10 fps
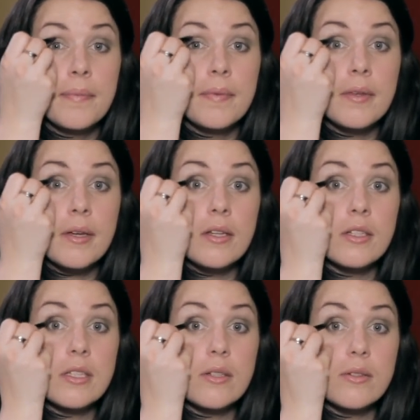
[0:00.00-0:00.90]
you can
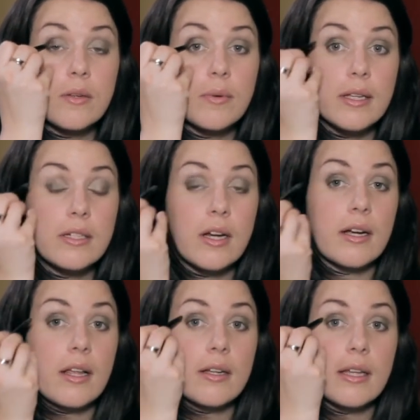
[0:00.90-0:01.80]
just use a really dark
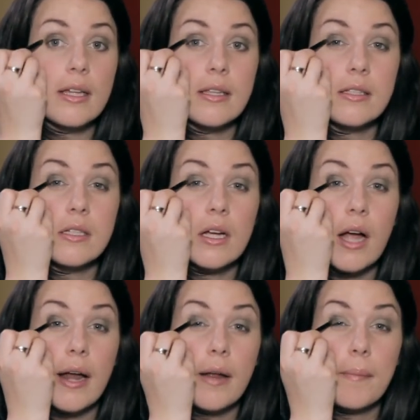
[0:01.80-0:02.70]
color like this to
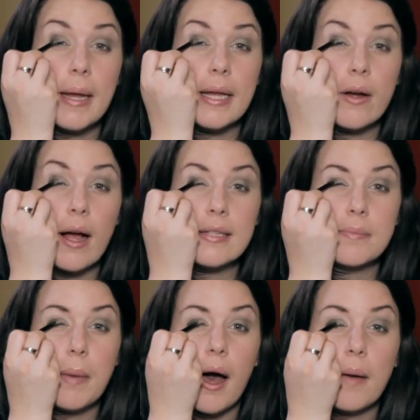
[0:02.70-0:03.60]
kind of make your eyes
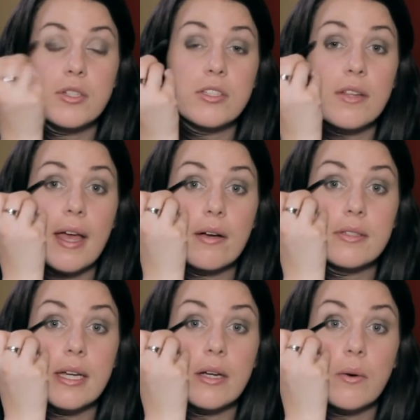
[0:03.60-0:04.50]
pop just on the
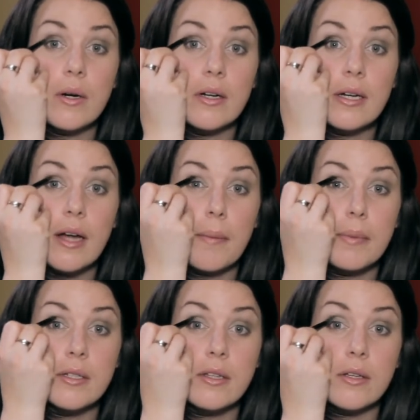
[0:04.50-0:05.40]
outside corner and up
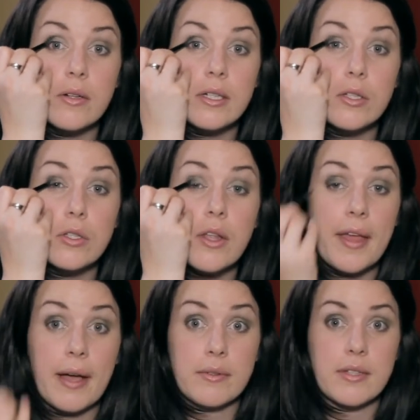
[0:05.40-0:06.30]
into the creases on
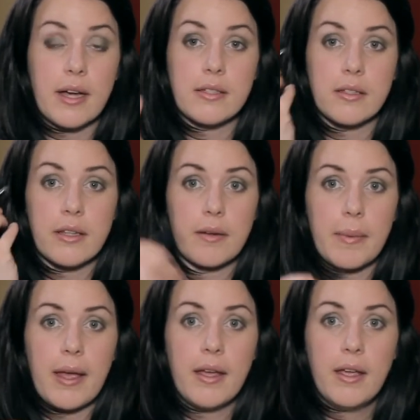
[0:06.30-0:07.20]
the outsides a little
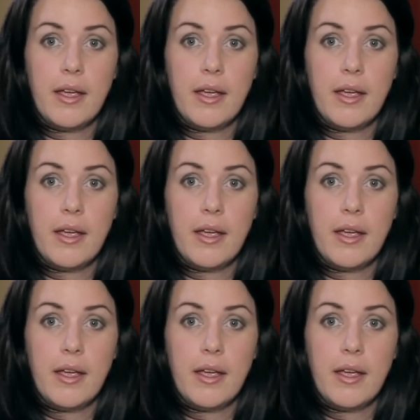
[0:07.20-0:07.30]
bit.